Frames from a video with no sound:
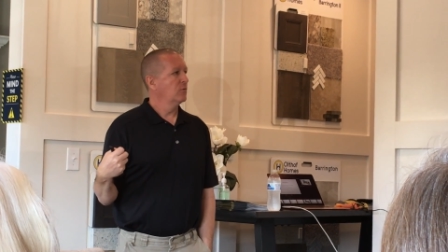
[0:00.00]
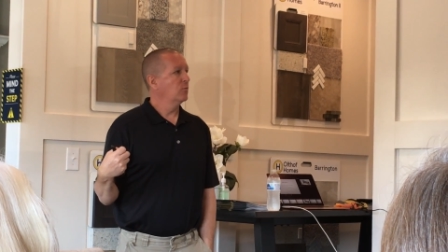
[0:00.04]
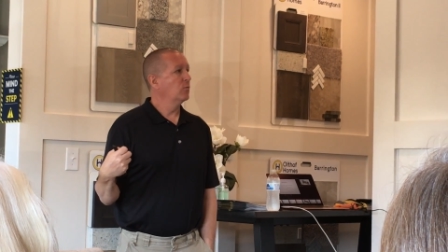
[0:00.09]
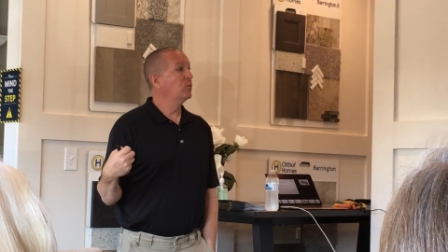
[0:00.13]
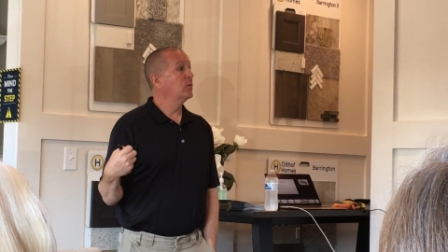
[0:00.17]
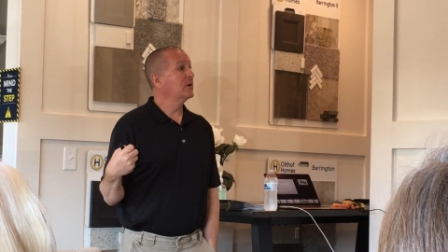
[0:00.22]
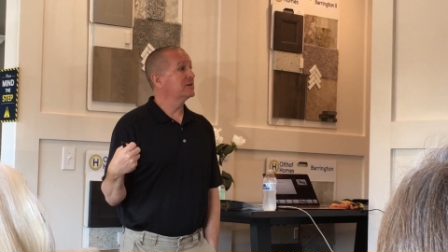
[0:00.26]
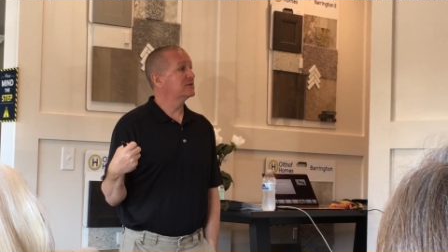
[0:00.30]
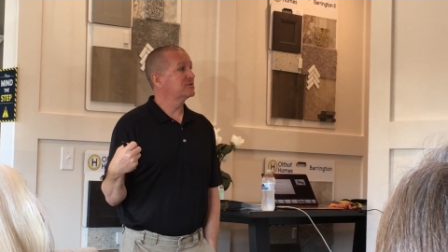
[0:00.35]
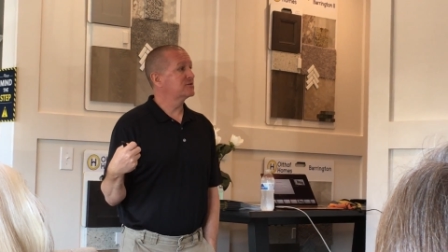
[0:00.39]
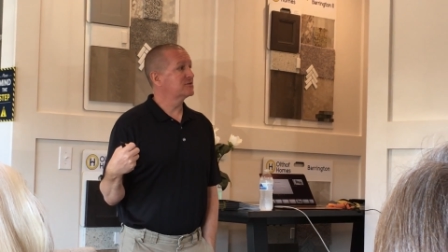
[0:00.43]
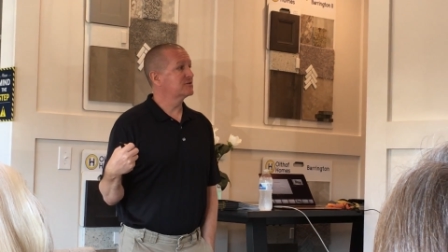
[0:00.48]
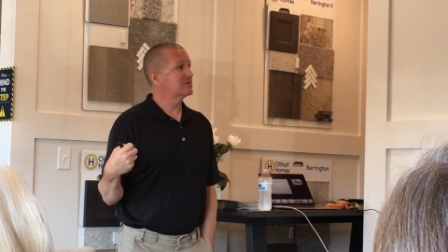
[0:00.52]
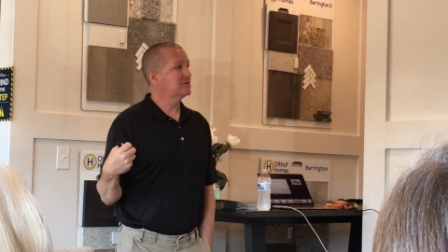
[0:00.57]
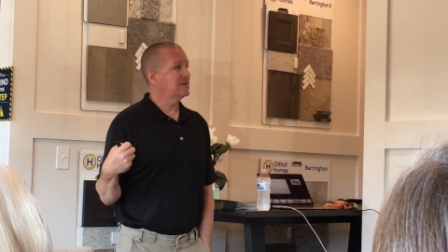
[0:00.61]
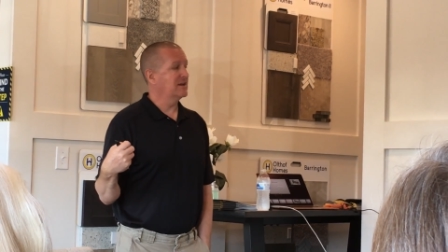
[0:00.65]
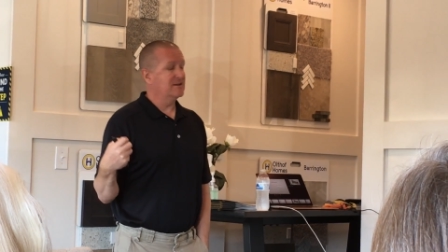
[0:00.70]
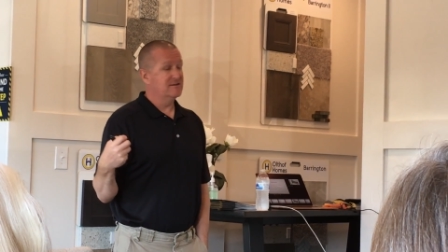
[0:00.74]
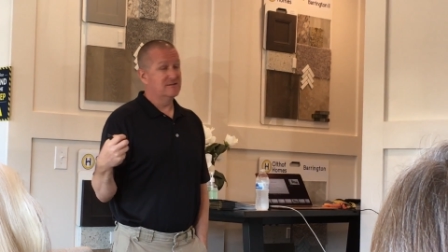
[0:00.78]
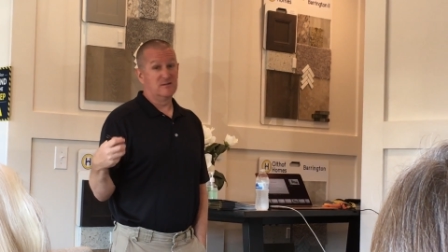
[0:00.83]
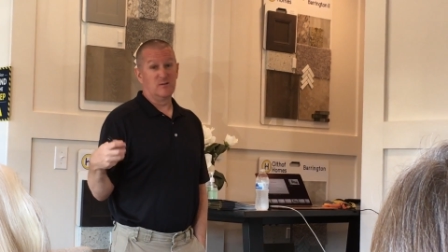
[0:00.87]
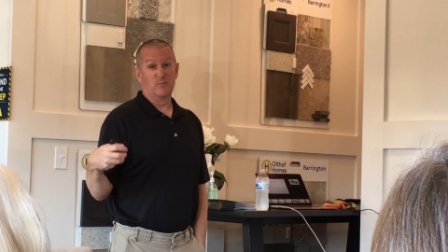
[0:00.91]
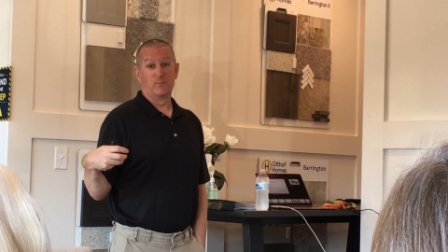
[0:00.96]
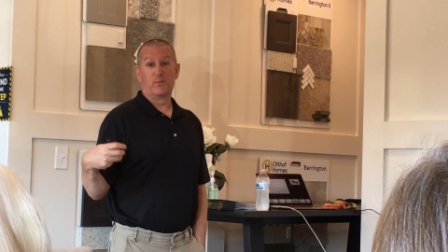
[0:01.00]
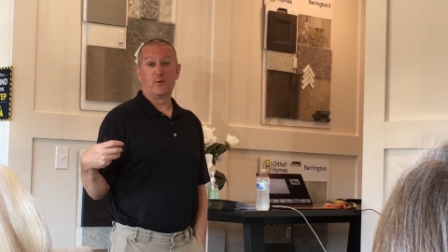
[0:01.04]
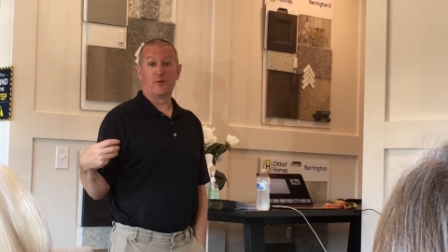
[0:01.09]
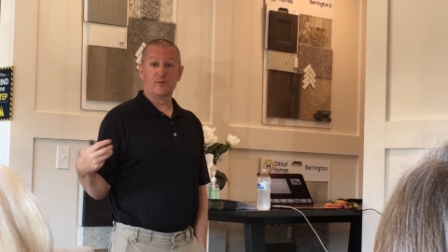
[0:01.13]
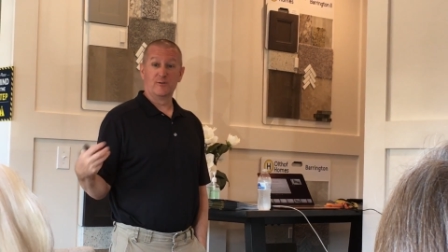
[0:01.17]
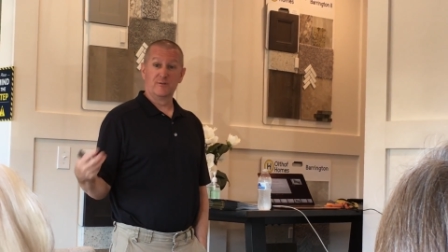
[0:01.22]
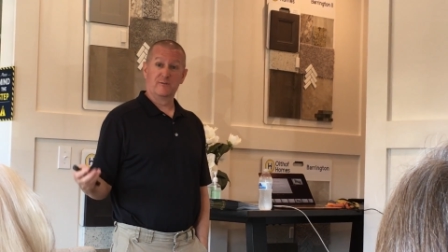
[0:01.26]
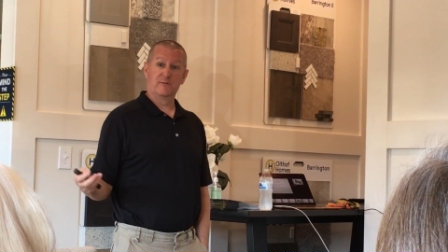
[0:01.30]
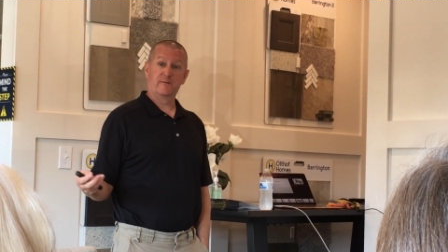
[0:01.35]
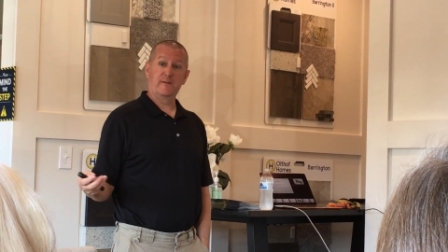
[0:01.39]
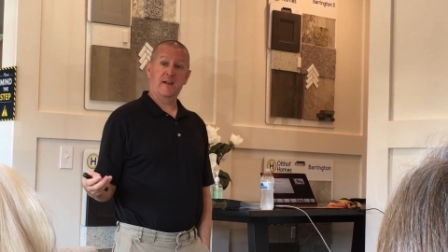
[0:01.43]
which tend to
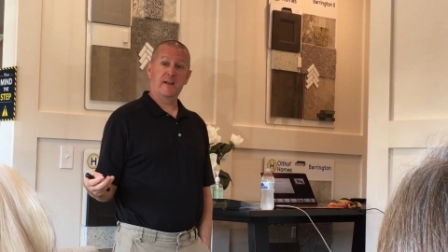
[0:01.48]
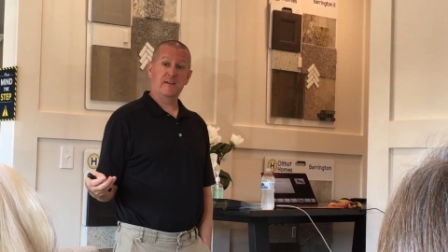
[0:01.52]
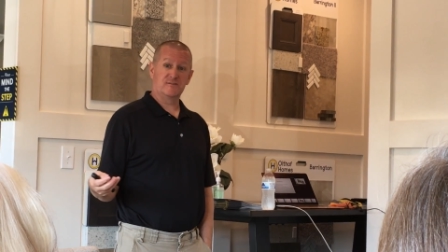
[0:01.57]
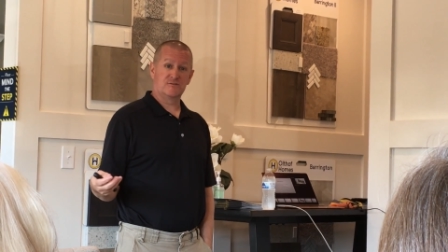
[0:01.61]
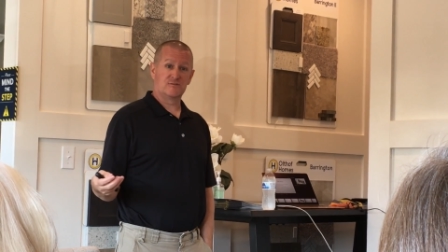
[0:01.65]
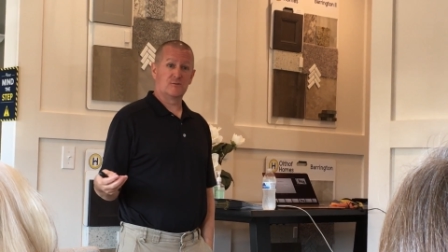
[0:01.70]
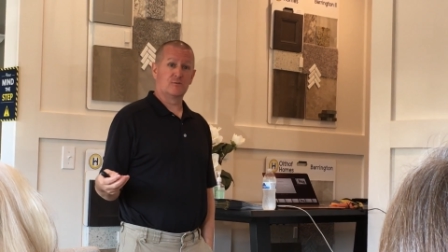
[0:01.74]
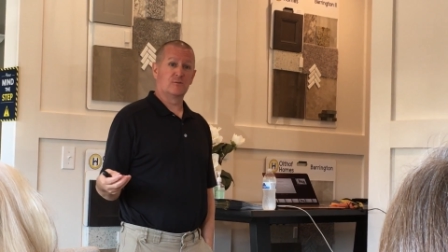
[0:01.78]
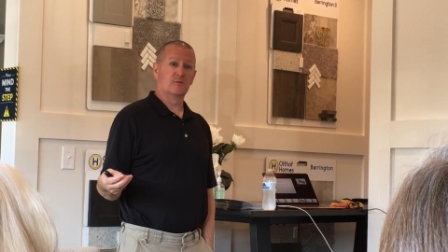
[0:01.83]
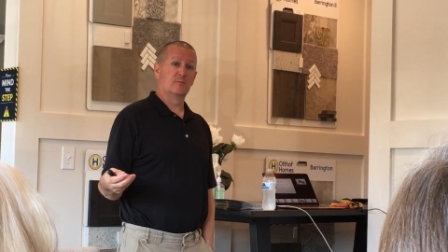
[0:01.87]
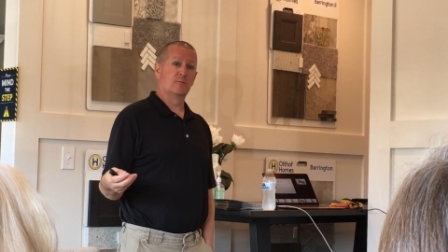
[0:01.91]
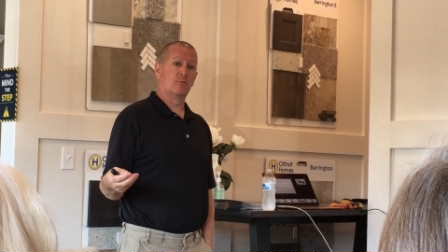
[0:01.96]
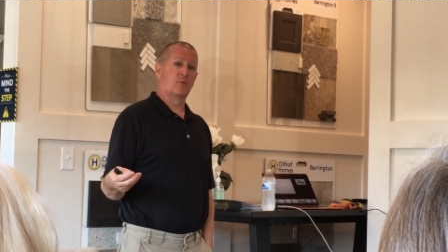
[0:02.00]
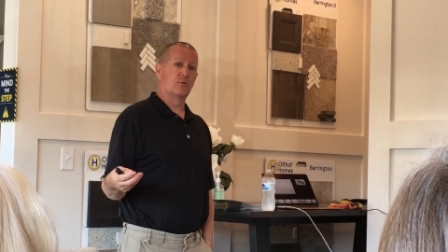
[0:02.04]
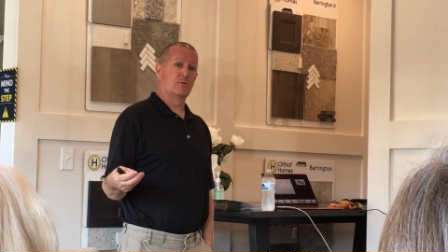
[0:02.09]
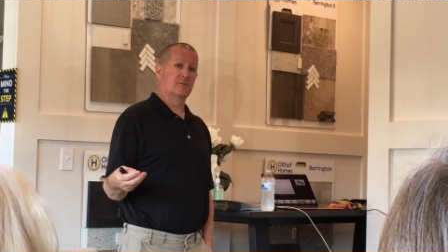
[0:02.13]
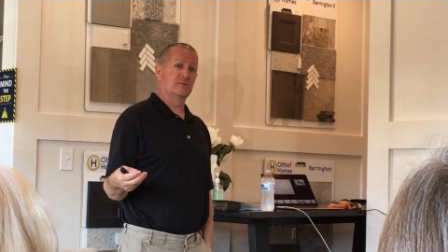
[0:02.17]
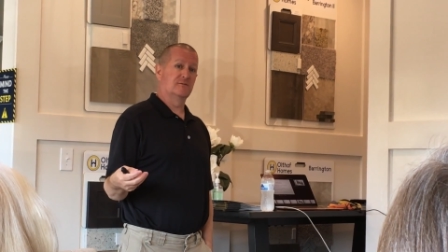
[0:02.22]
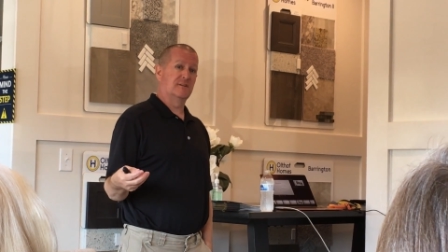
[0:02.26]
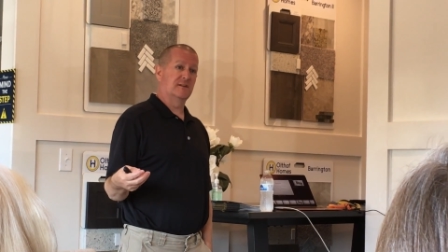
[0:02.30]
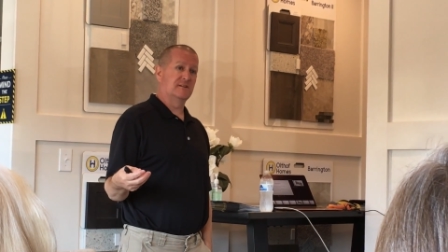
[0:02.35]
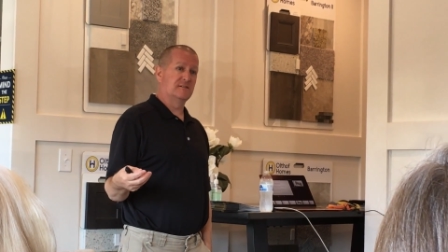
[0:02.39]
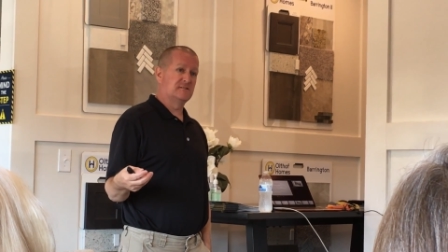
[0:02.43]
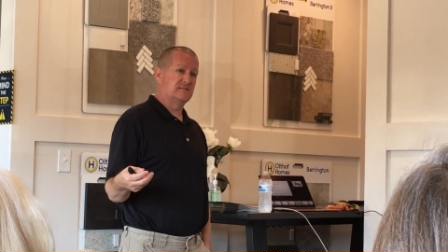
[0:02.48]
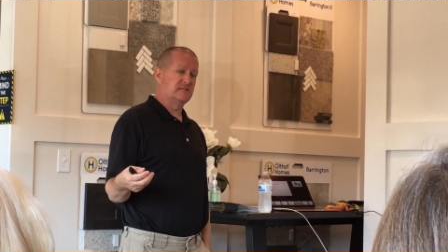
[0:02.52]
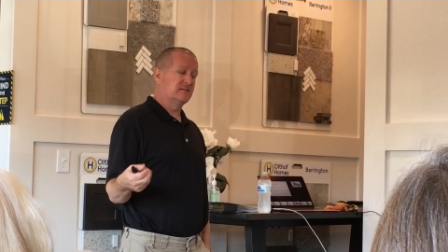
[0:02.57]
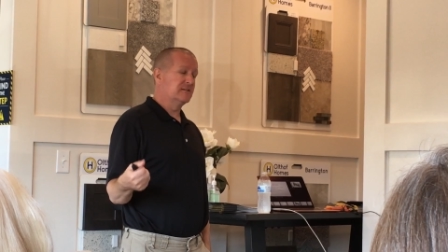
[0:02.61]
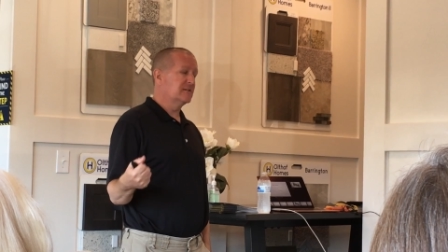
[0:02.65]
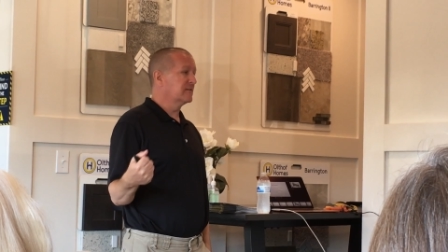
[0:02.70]
burn faster and more intensely